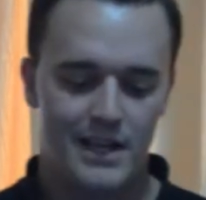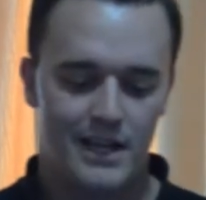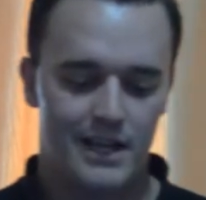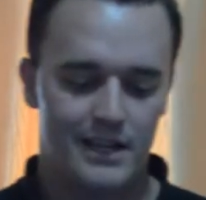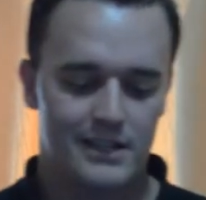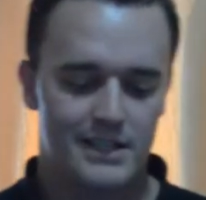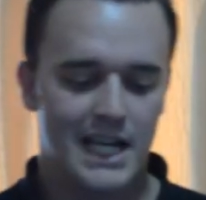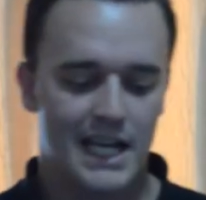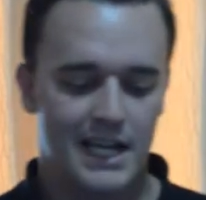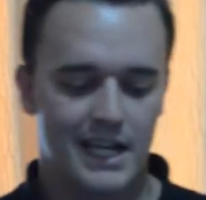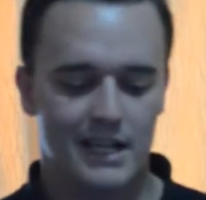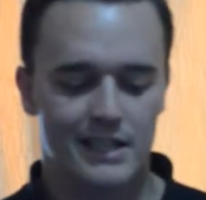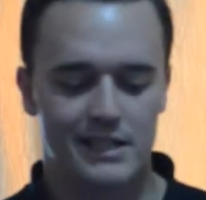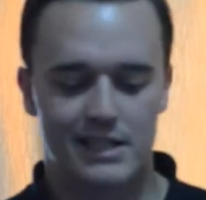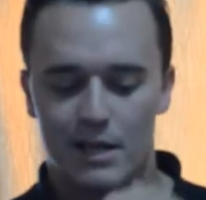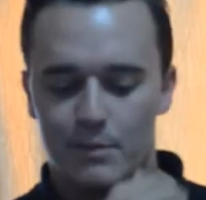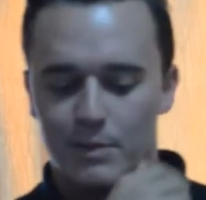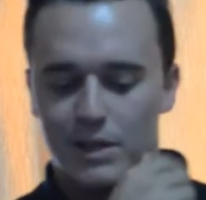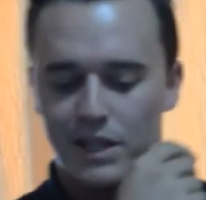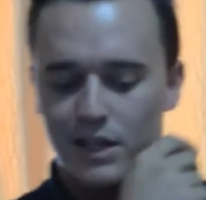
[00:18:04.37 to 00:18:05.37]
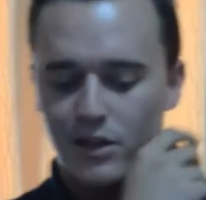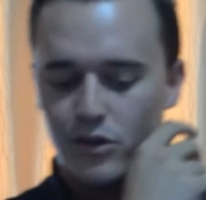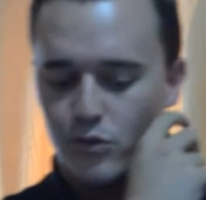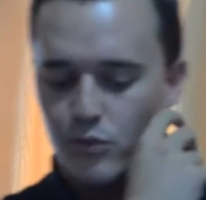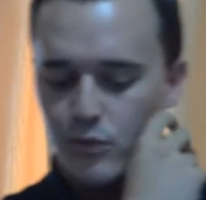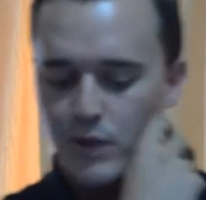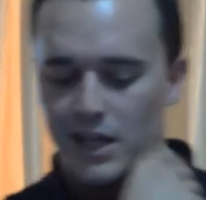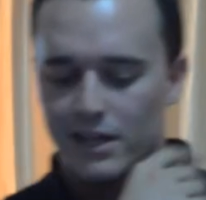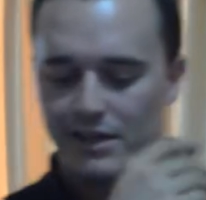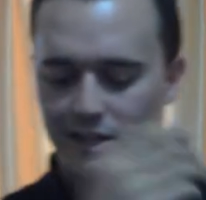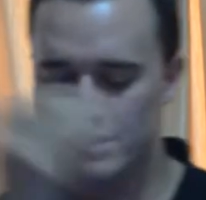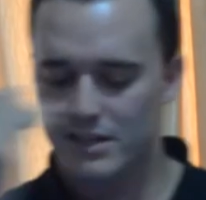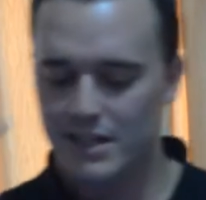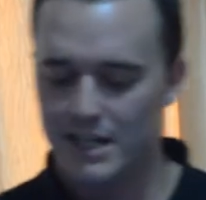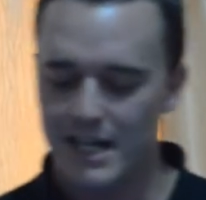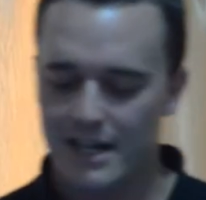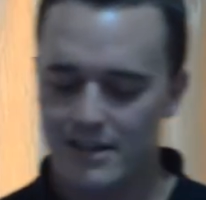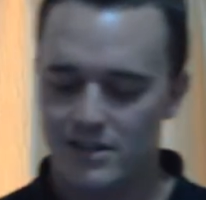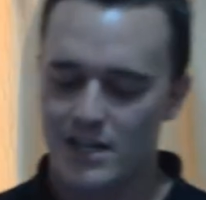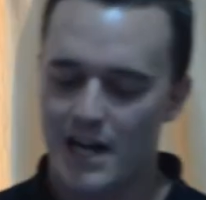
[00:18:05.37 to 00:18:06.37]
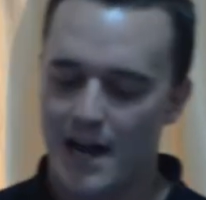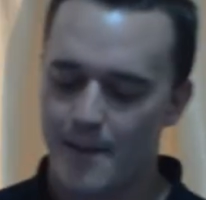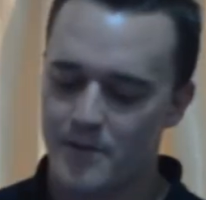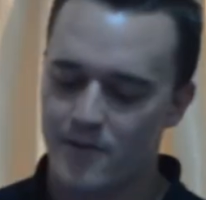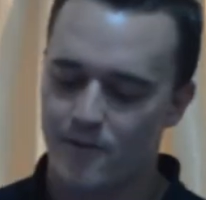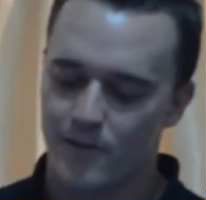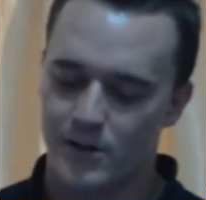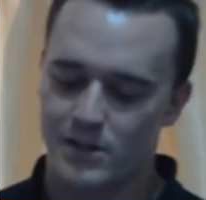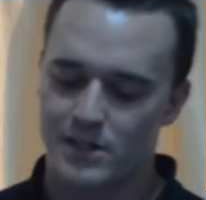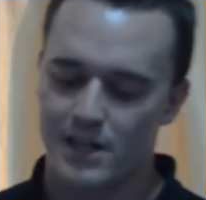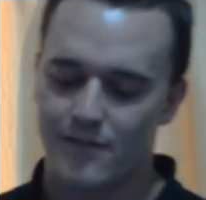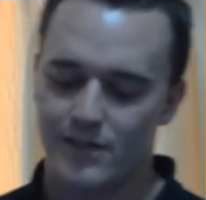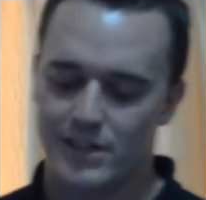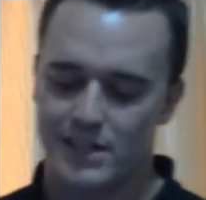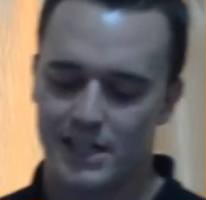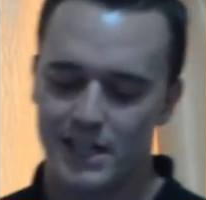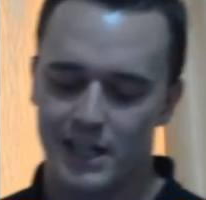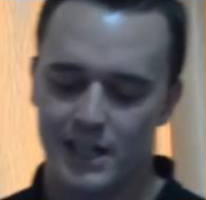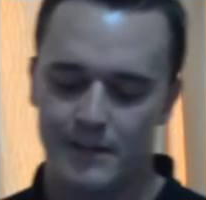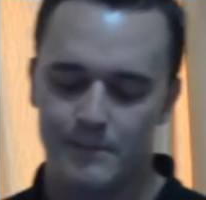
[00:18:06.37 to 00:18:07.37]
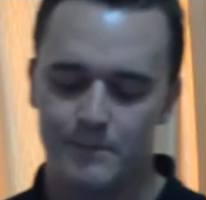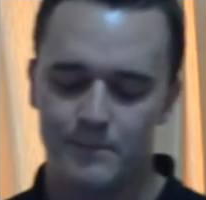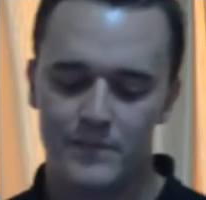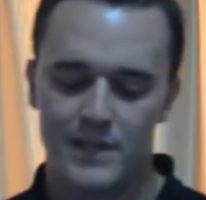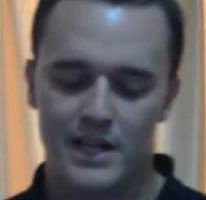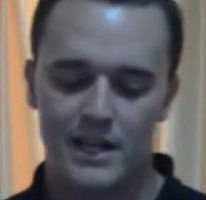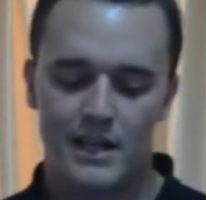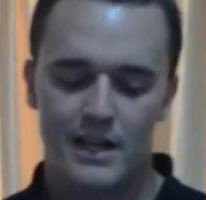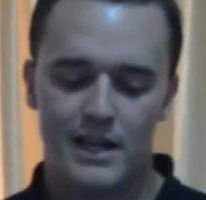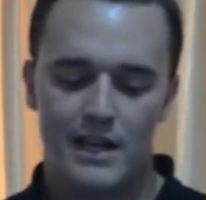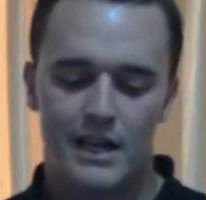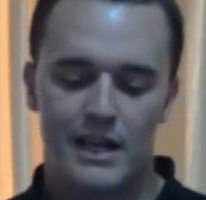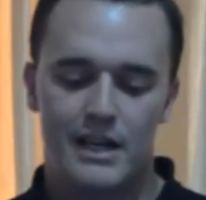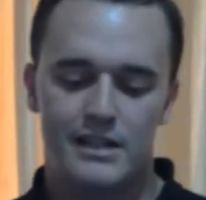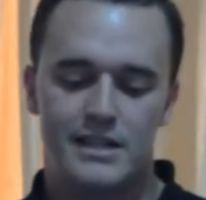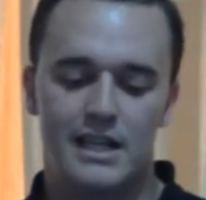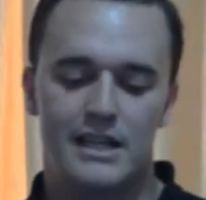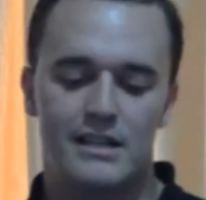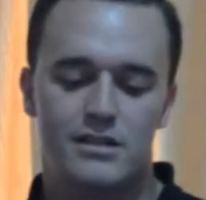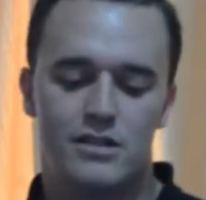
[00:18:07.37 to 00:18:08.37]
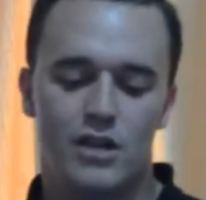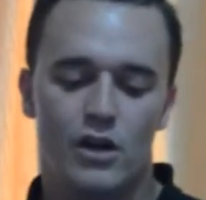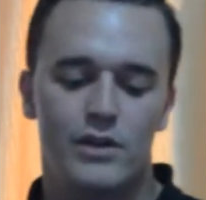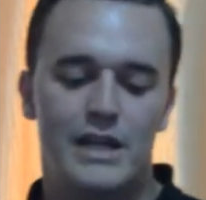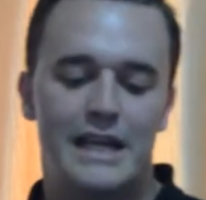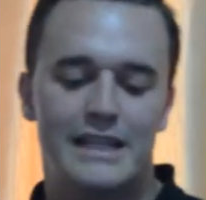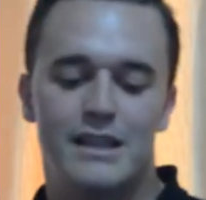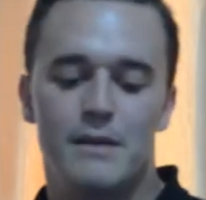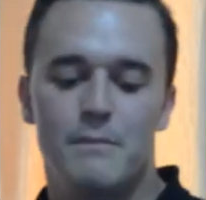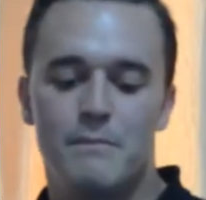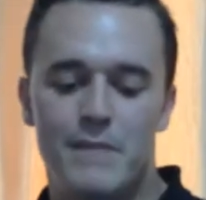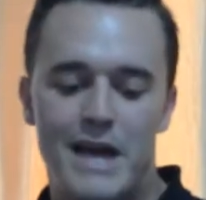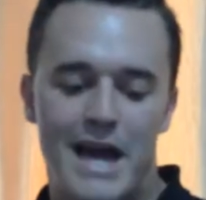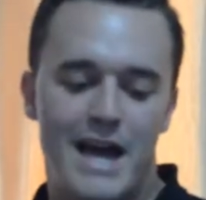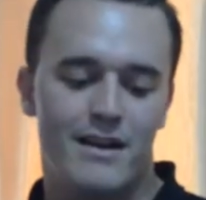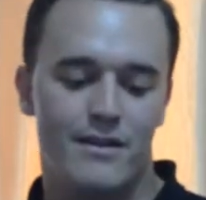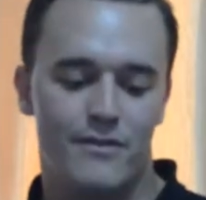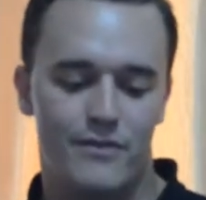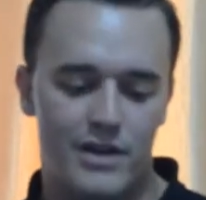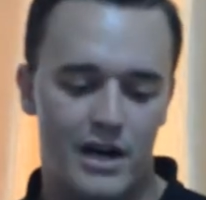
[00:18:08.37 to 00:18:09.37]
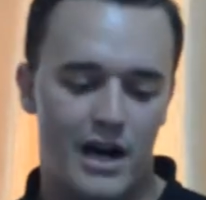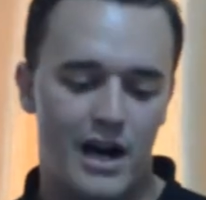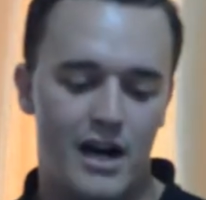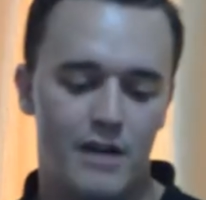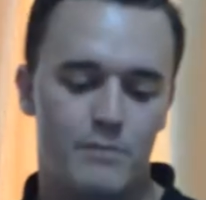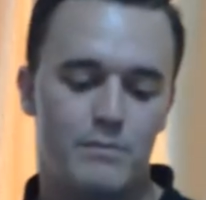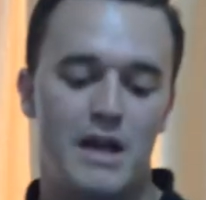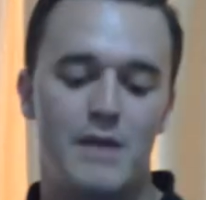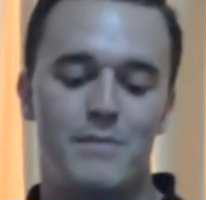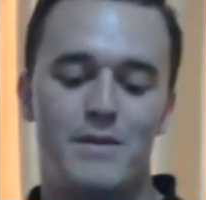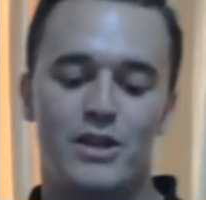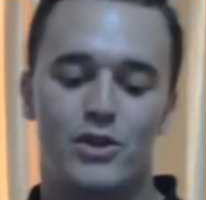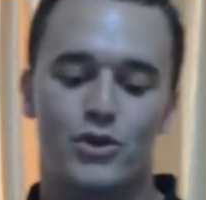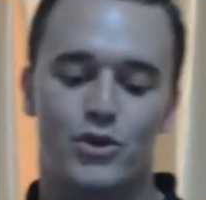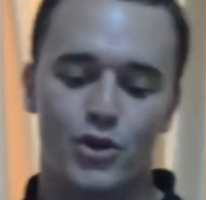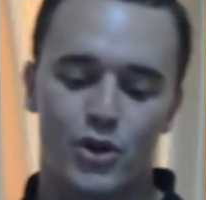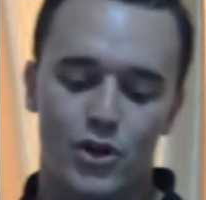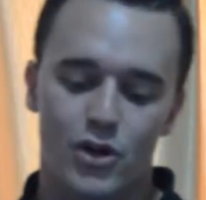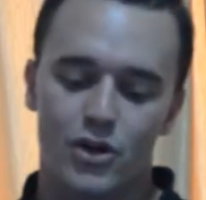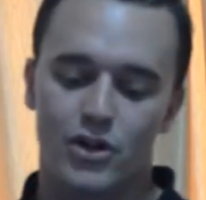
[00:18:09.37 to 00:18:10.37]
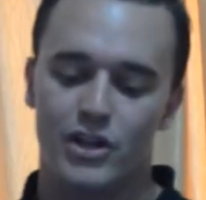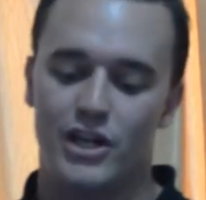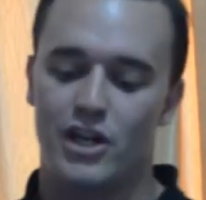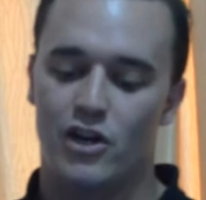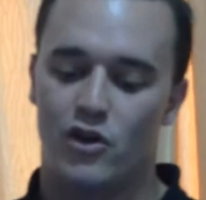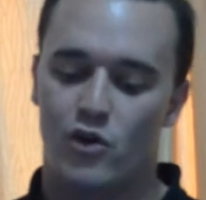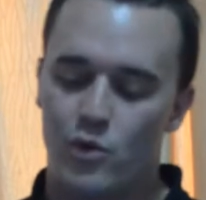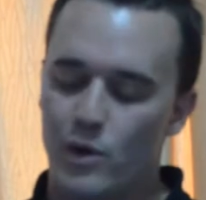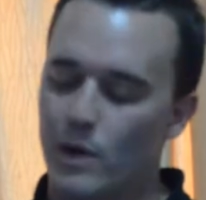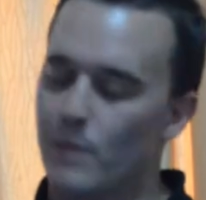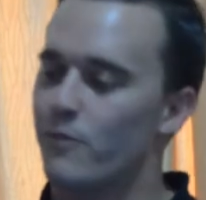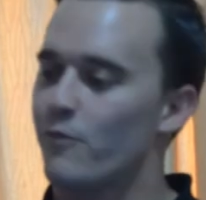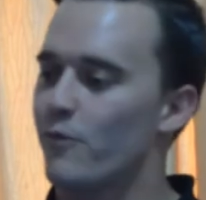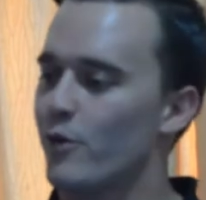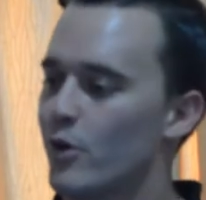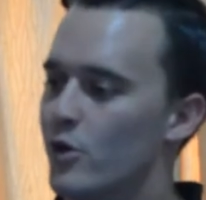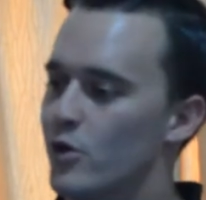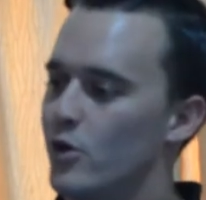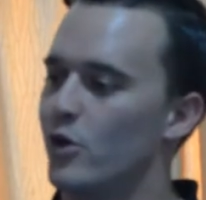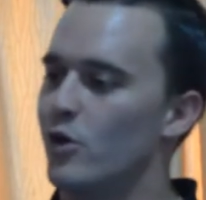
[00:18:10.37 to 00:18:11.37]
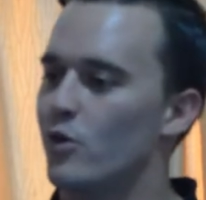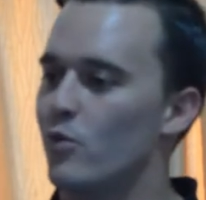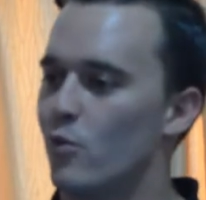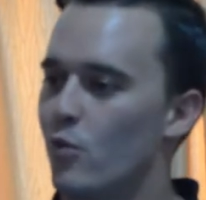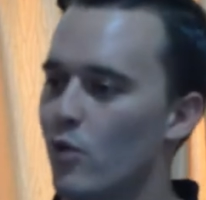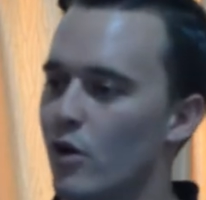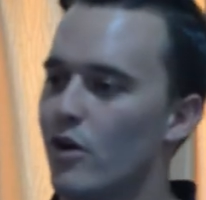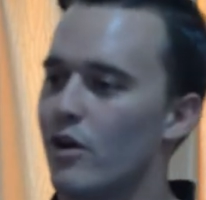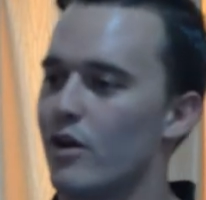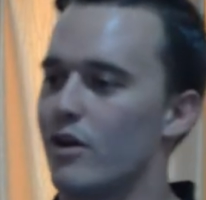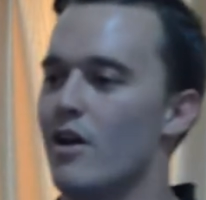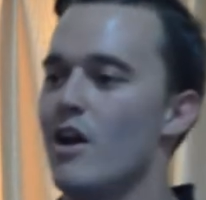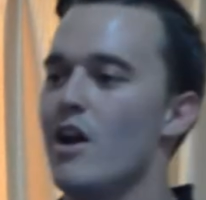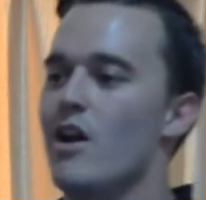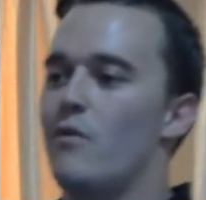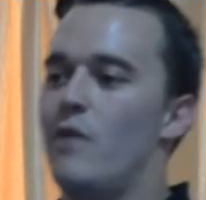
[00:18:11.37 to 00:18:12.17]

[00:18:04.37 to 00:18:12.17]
In 2 Timothy 3, this is the next chapter, verse 17, it says, So that the man of God may be thoroughly equipped for good work.